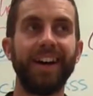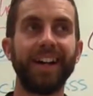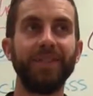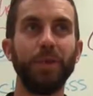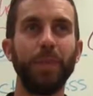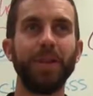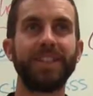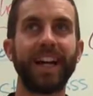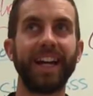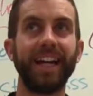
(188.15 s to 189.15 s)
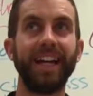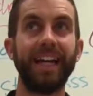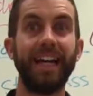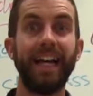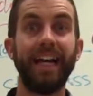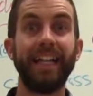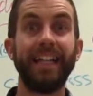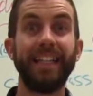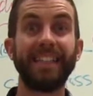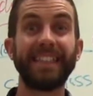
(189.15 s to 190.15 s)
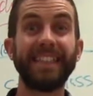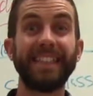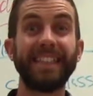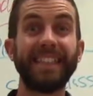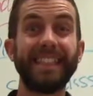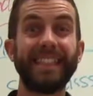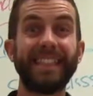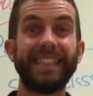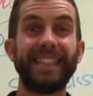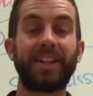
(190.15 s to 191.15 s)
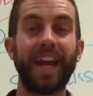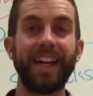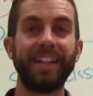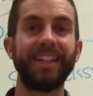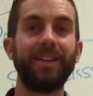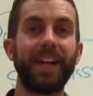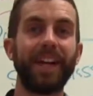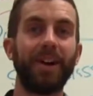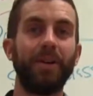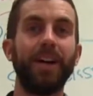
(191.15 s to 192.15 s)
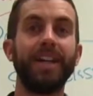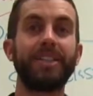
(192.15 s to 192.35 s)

I'll give you one more second. Okay, now we gotta go.